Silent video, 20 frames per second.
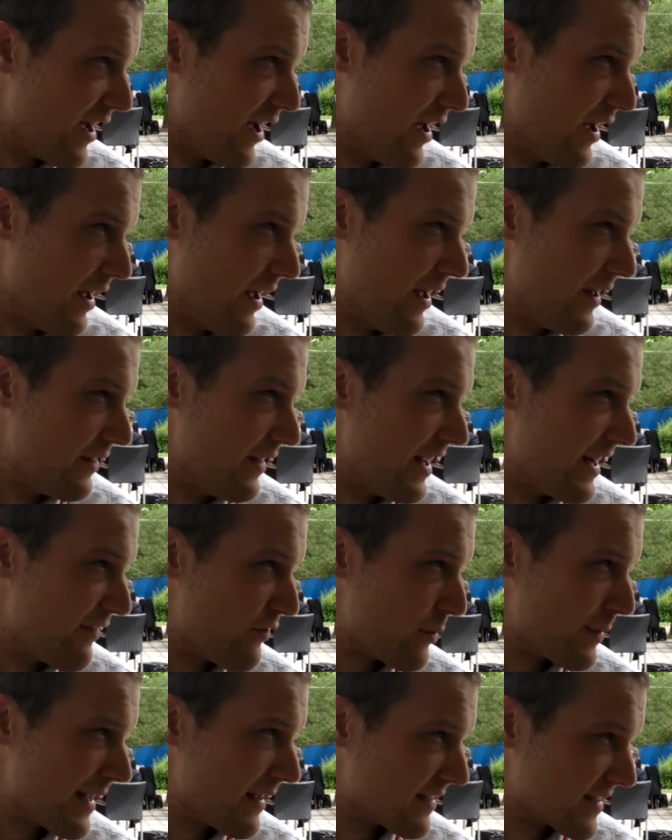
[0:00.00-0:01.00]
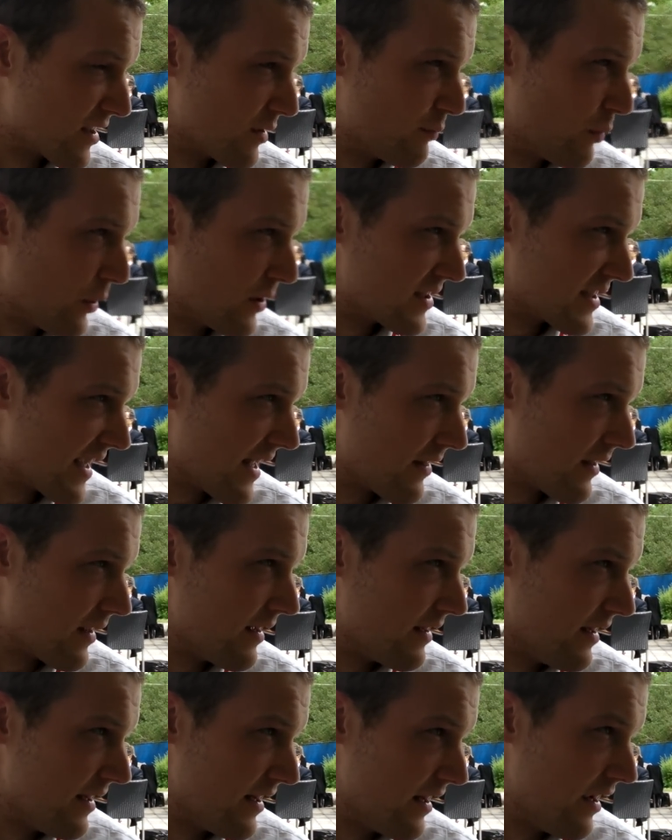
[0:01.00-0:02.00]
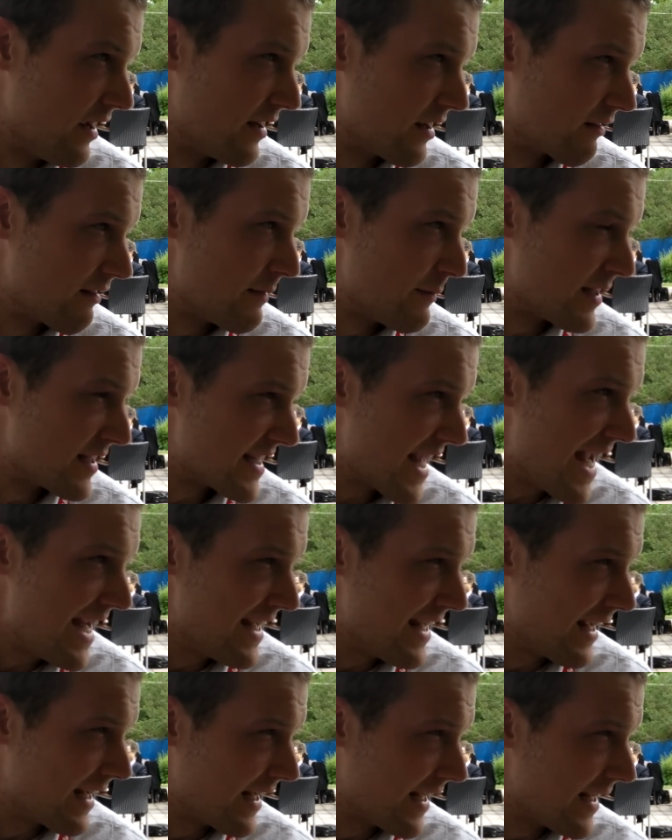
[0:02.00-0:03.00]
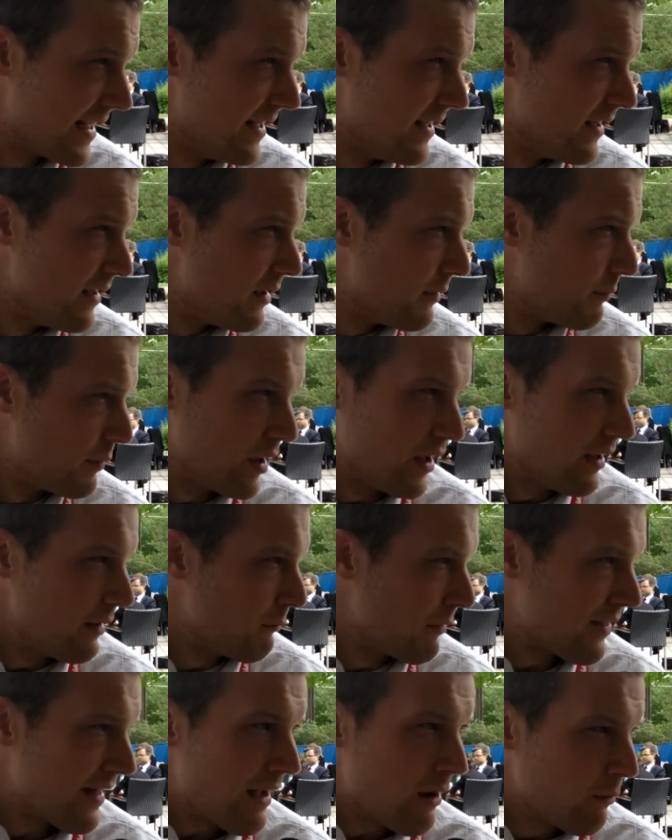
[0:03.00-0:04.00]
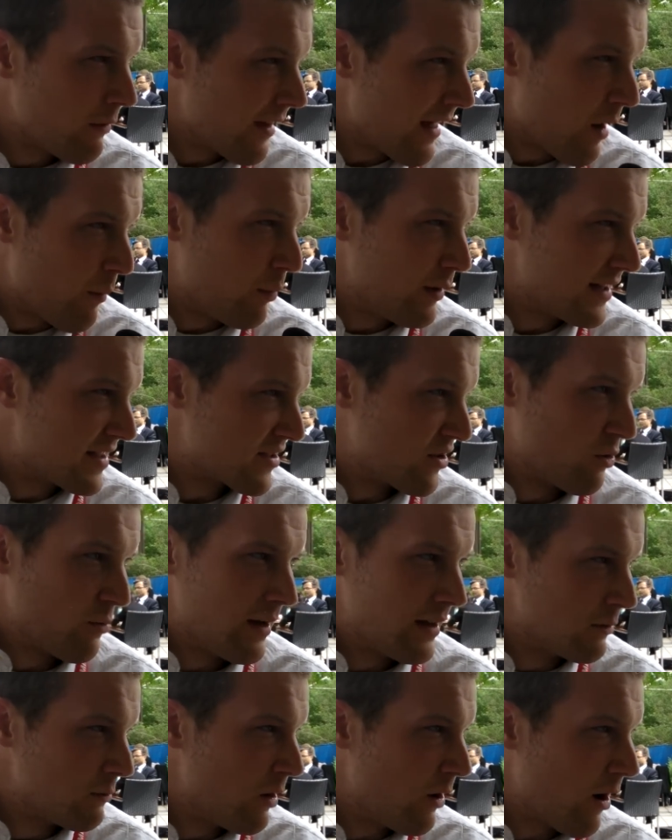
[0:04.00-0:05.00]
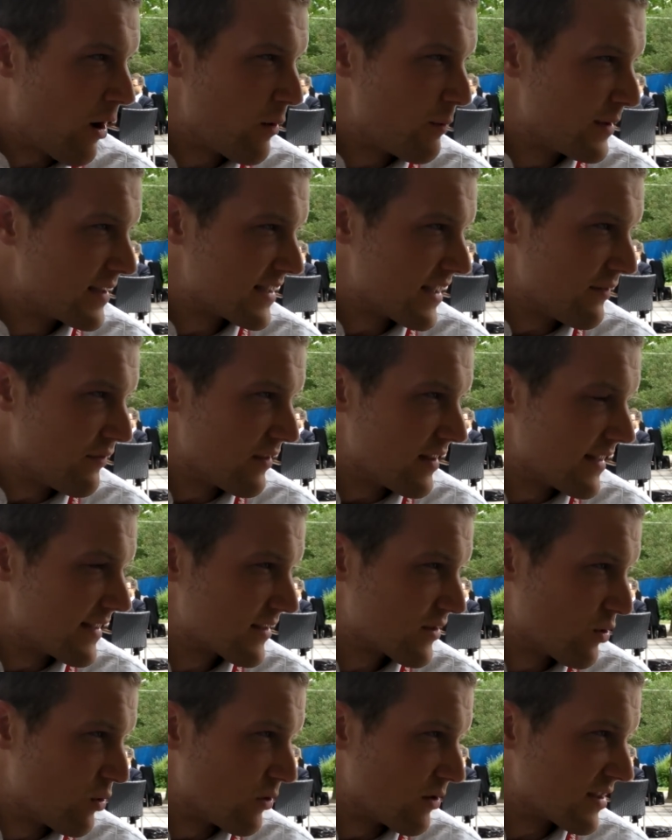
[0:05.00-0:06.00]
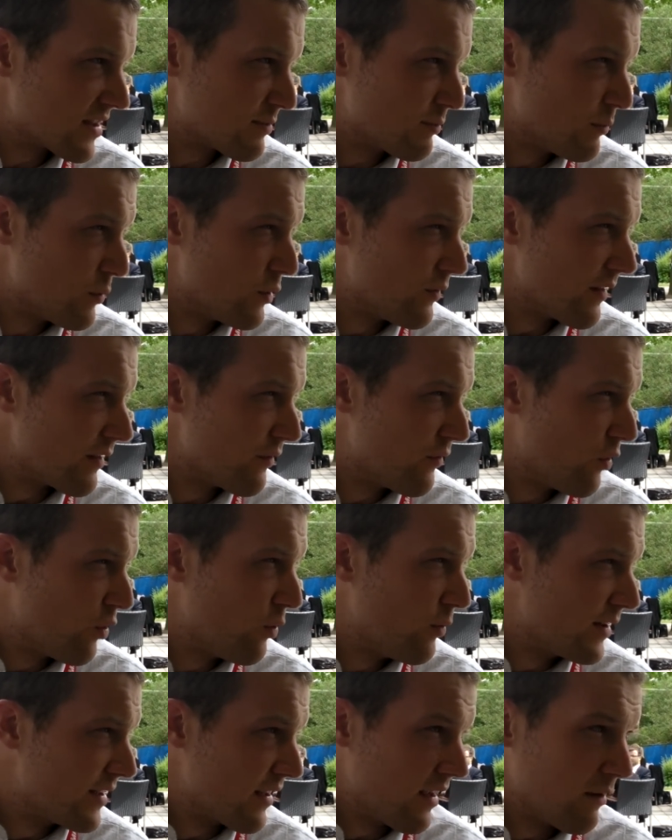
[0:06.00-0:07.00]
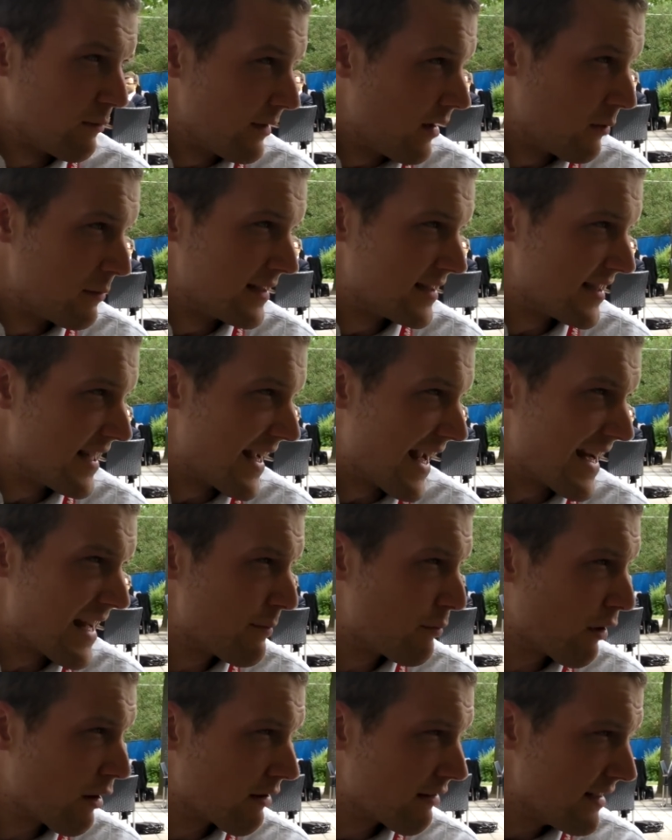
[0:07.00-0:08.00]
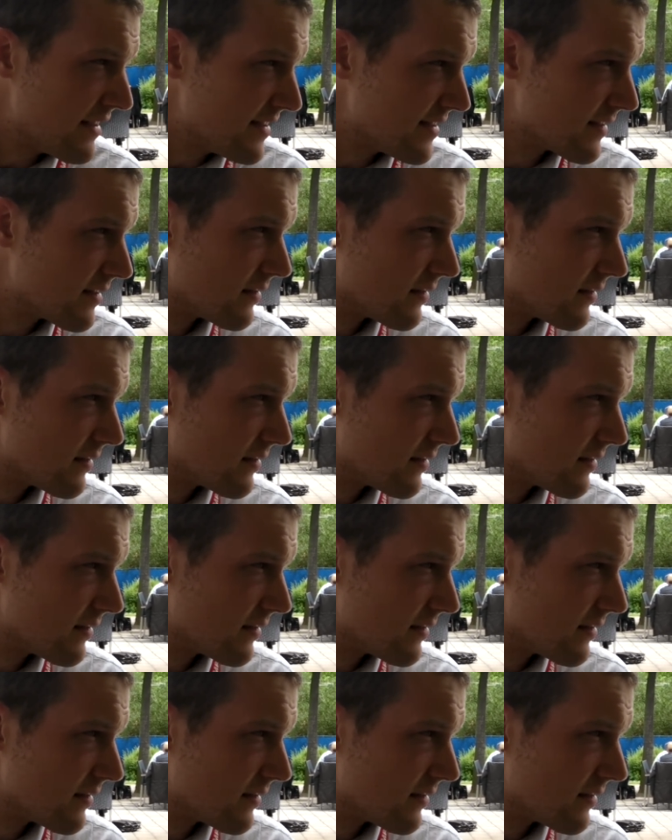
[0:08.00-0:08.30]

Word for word: uh, and, and, everybody else could put together a, an agreement technically. But without, without political will, what hope is there for these talks moving forward? Are, are we seeing any progress?